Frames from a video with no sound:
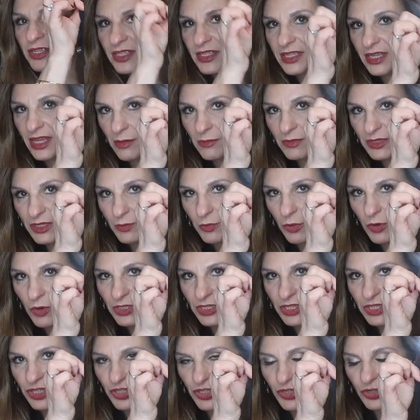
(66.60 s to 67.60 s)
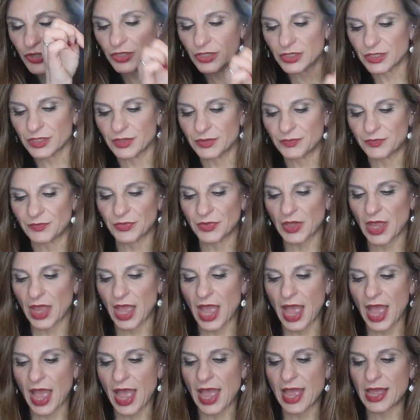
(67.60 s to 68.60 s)
Skims bodysuit
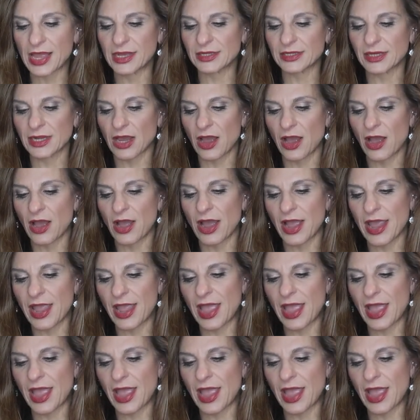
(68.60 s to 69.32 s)
and I